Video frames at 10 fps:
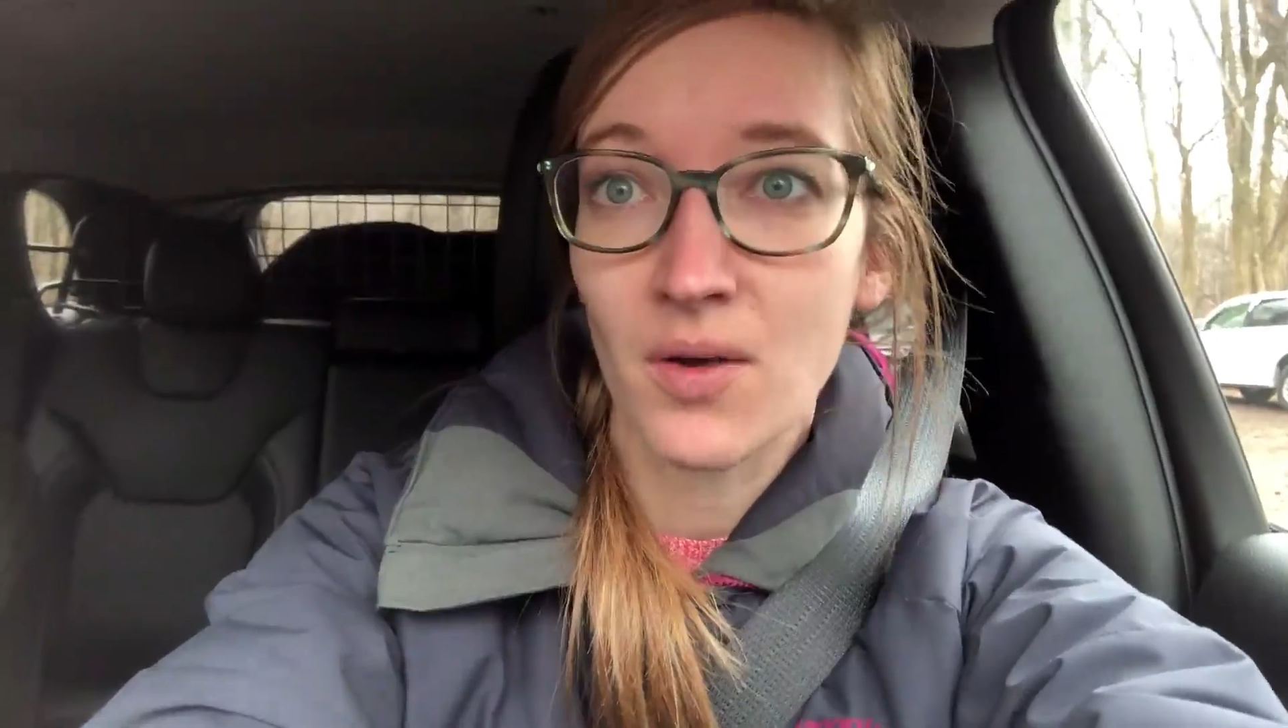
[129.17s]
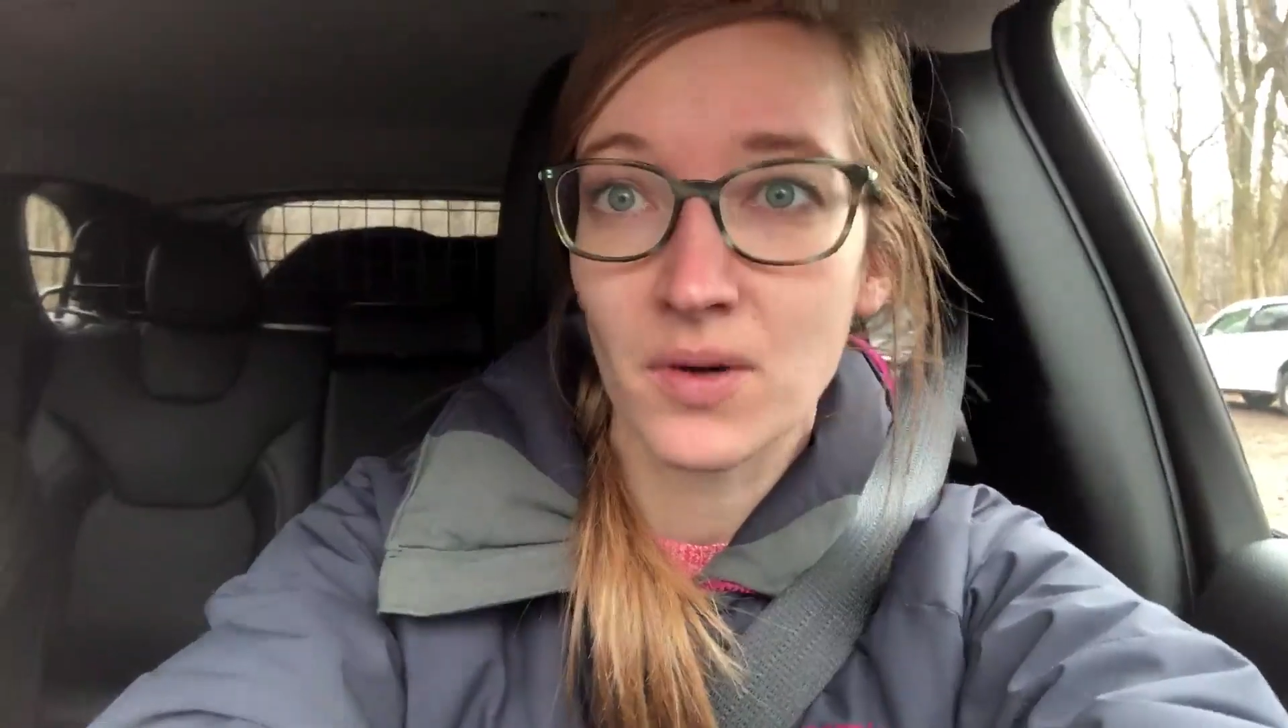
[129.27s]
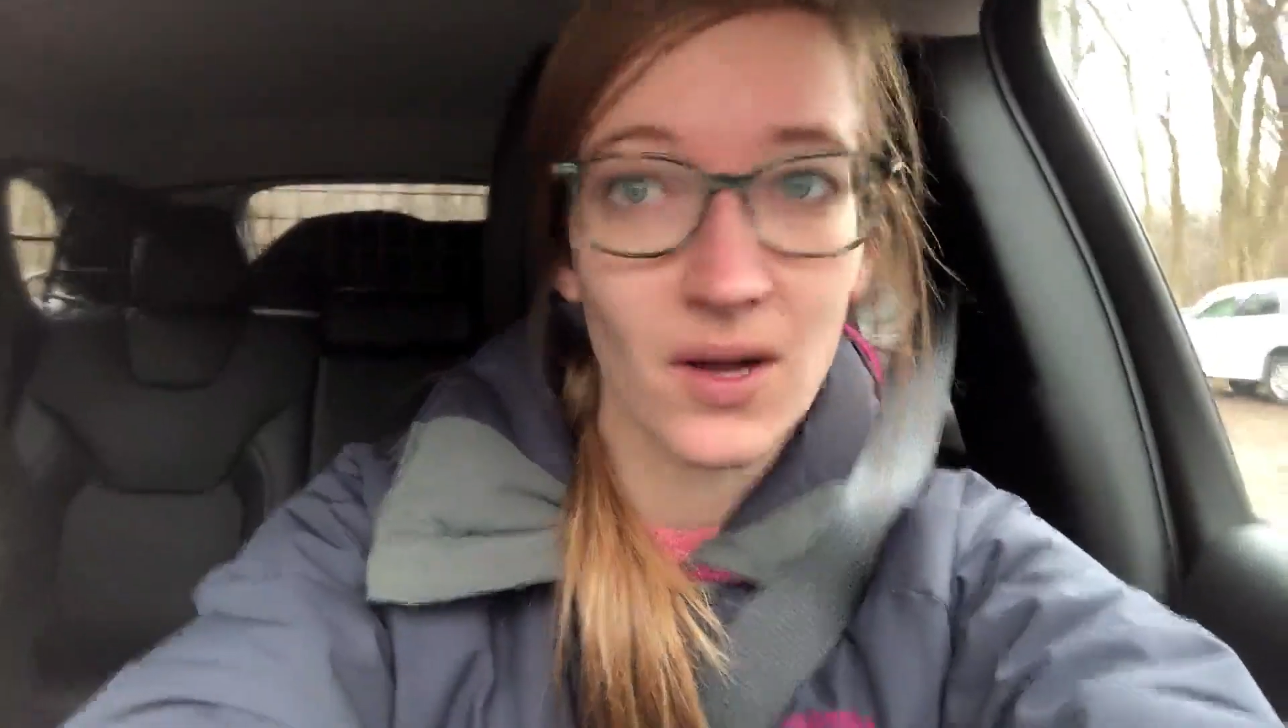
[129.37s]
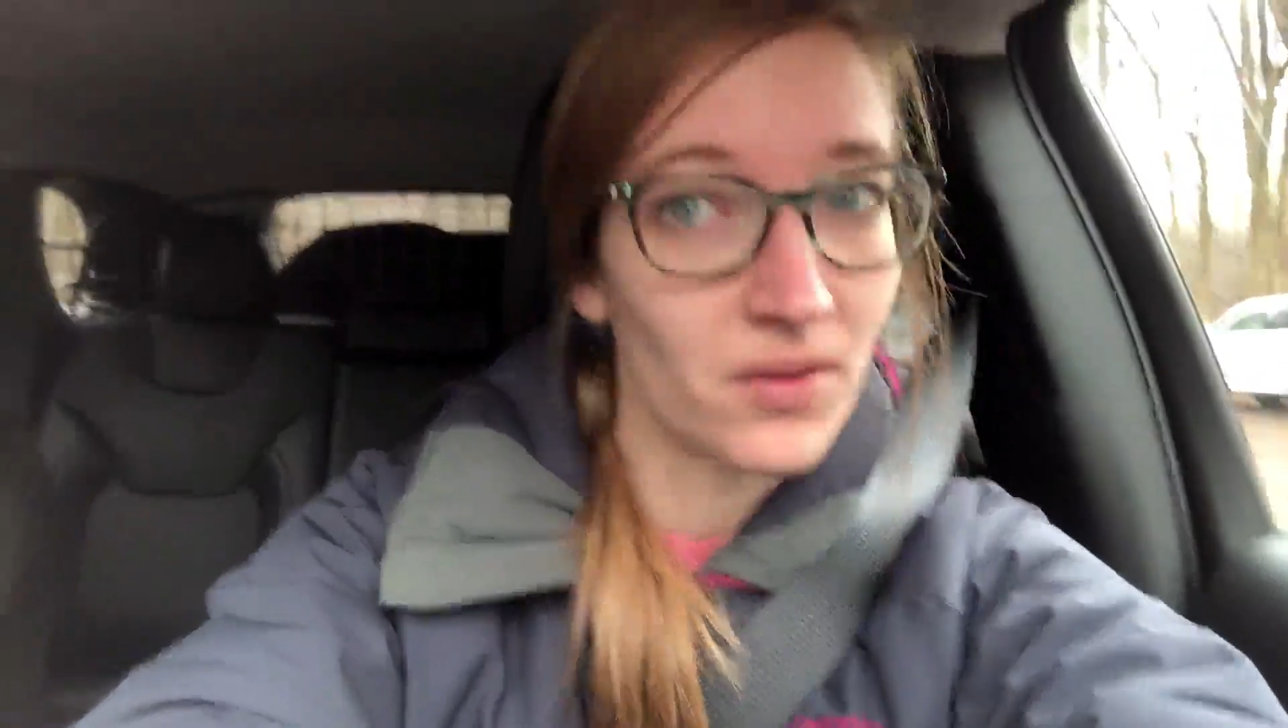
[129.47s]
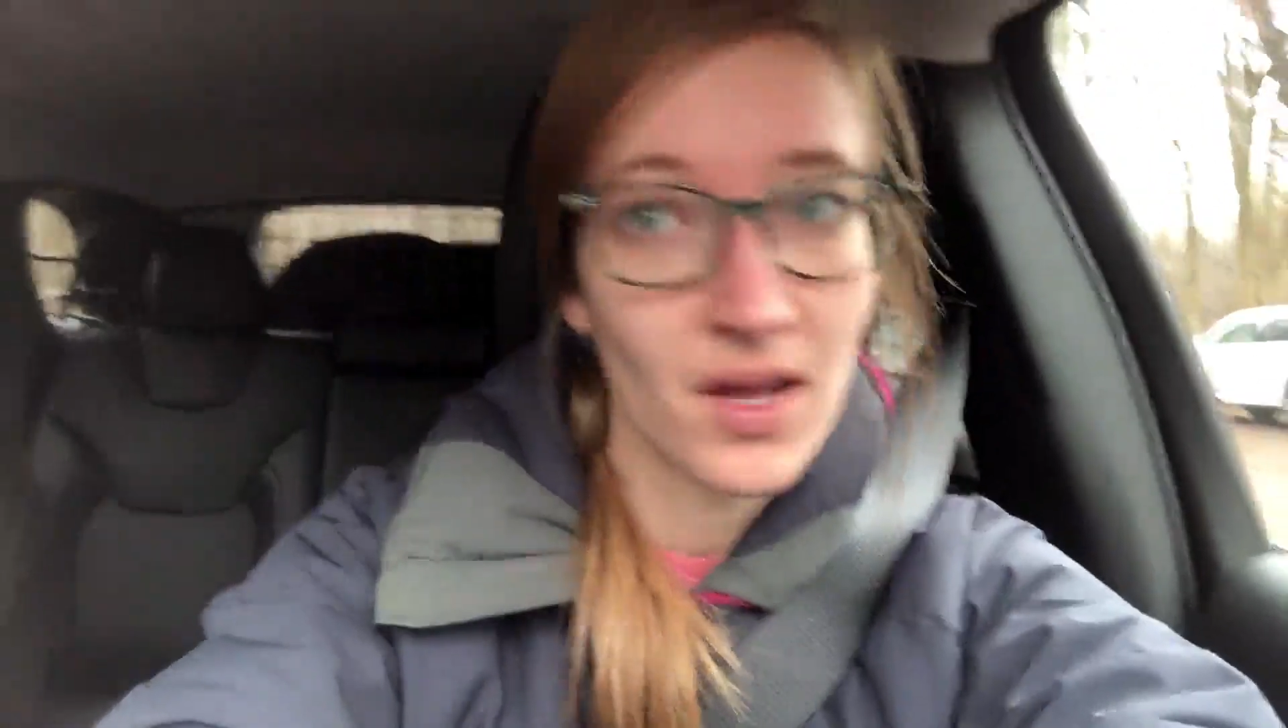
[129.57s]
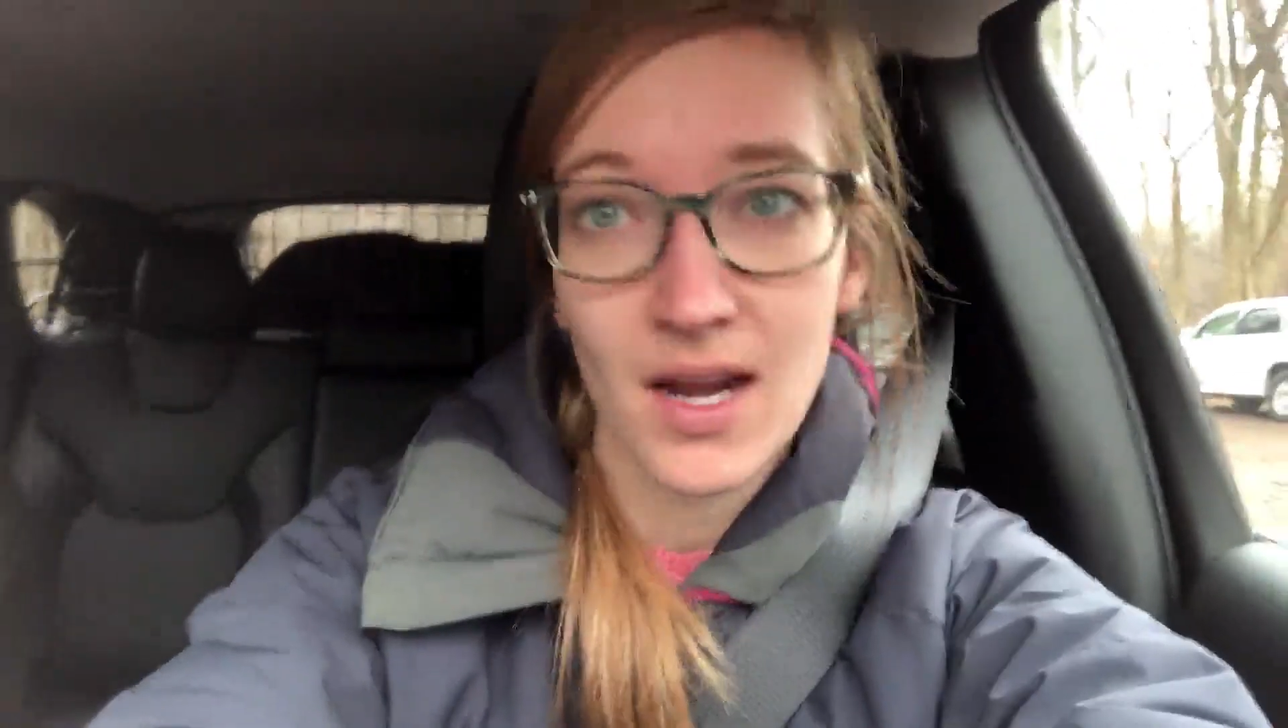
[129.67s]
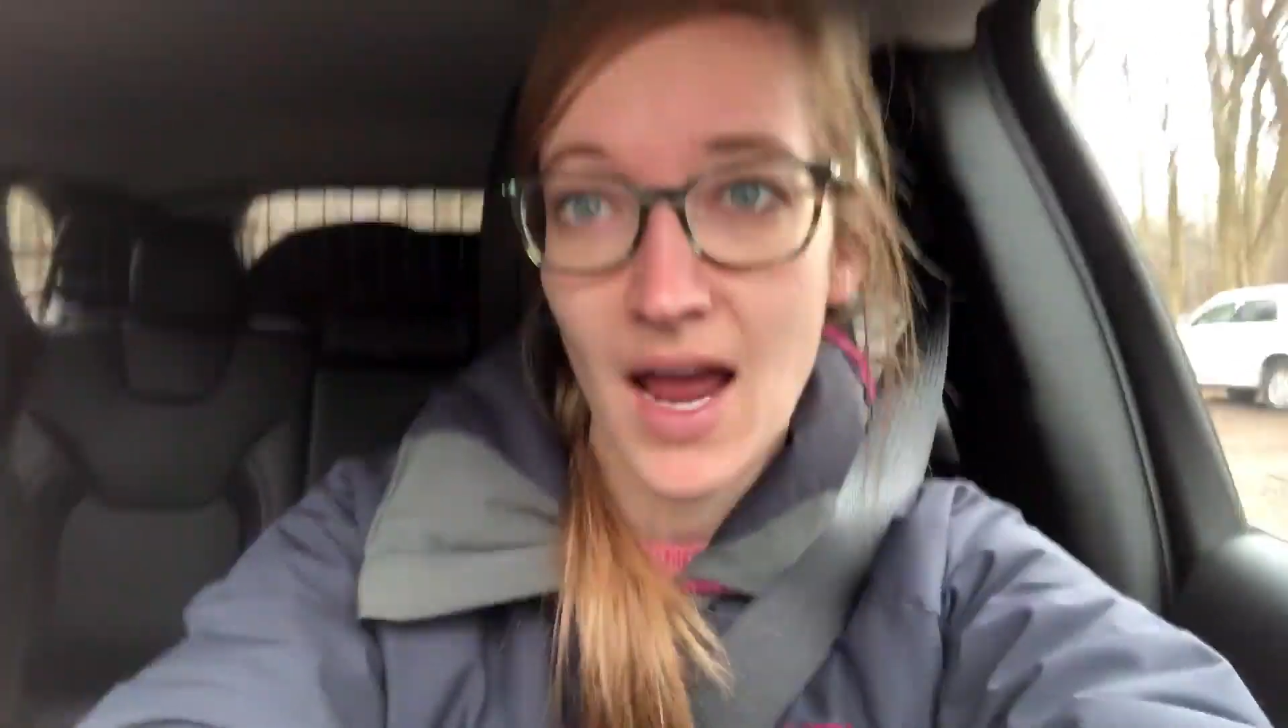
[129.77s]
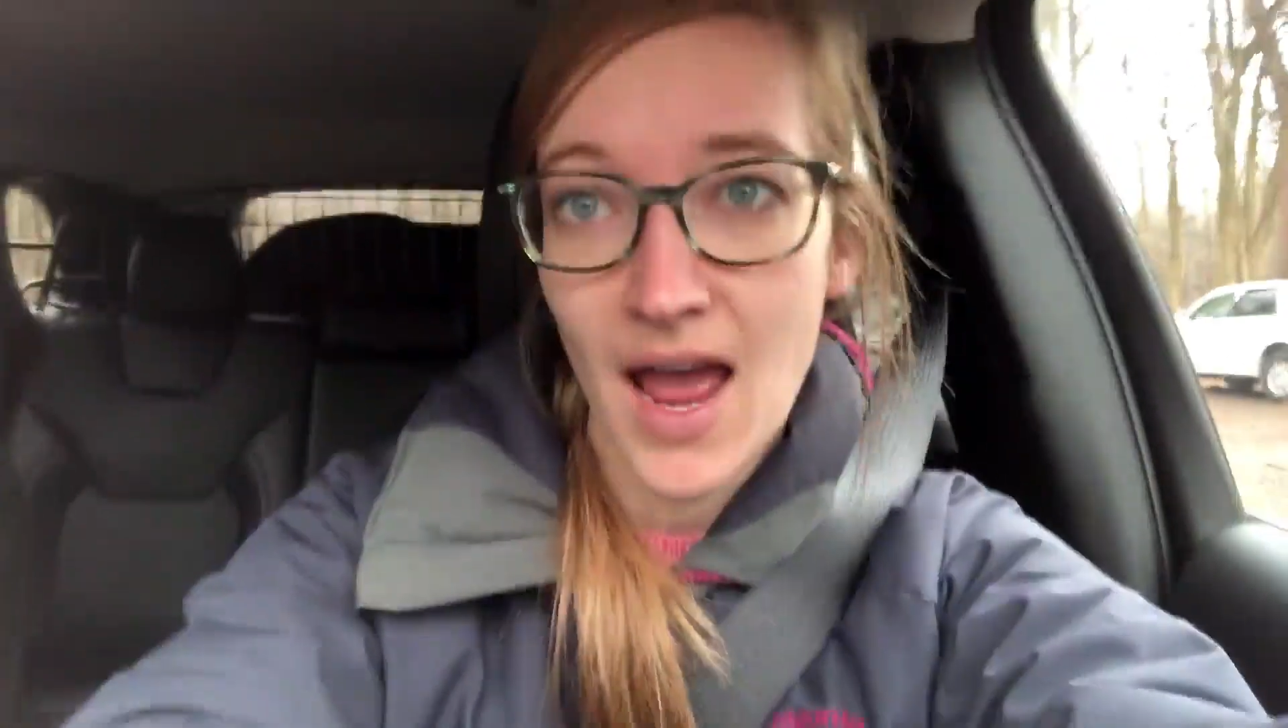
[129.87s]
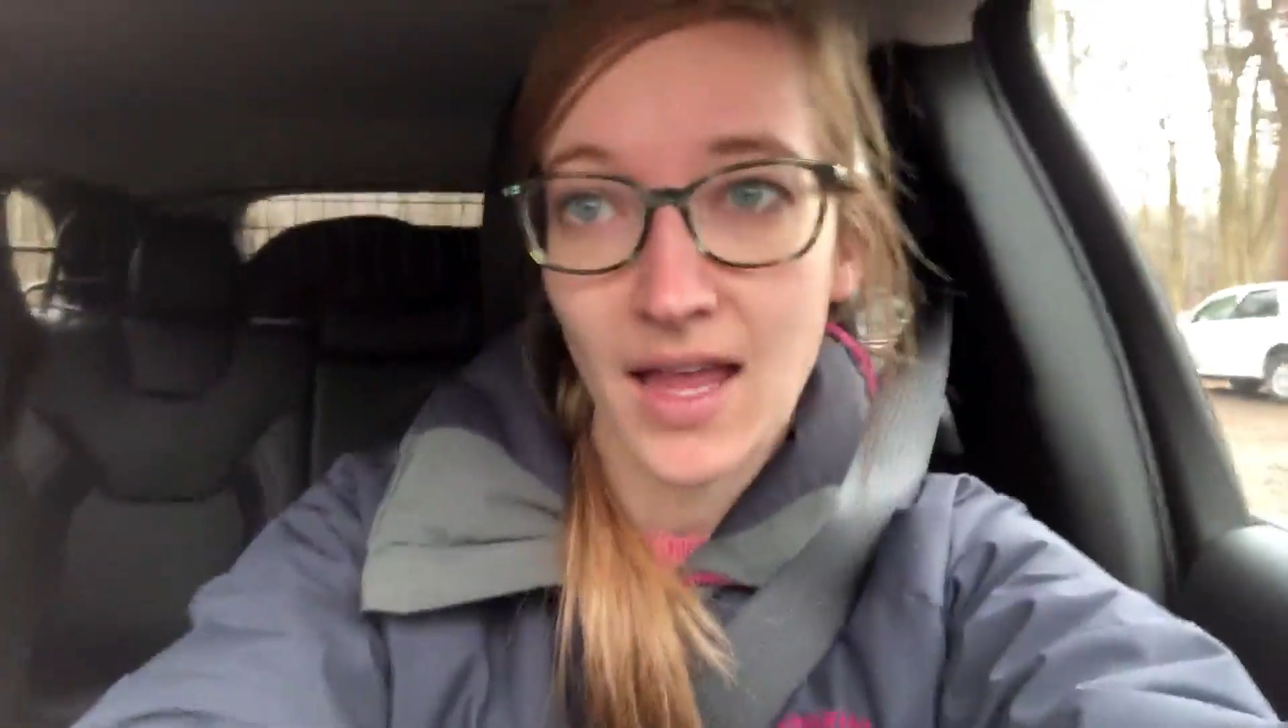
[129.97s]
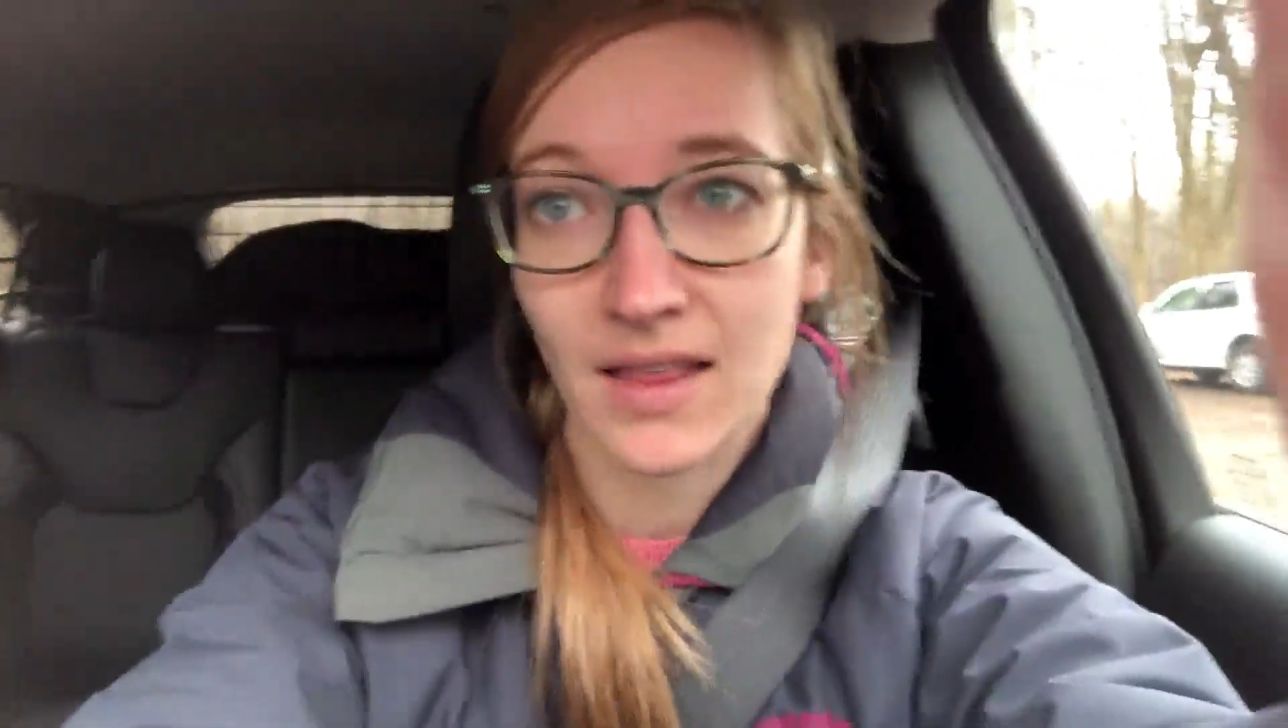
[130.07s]
We're going on a
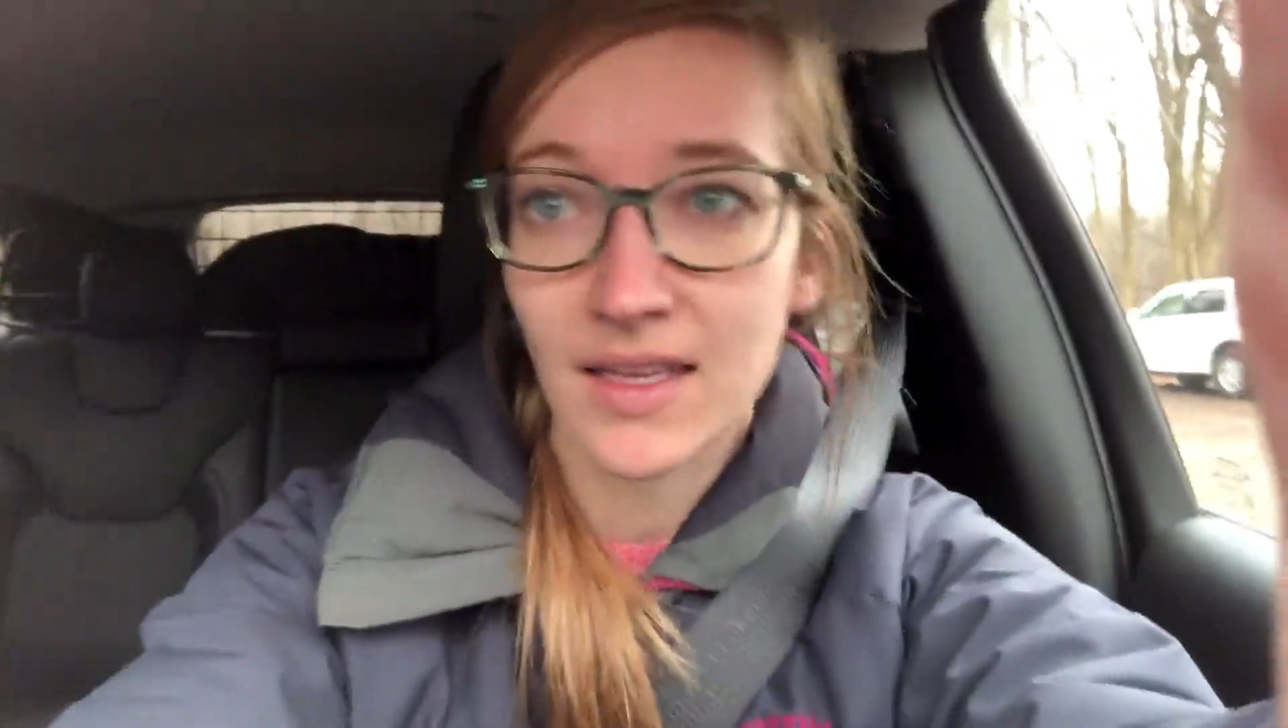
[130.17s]
hike.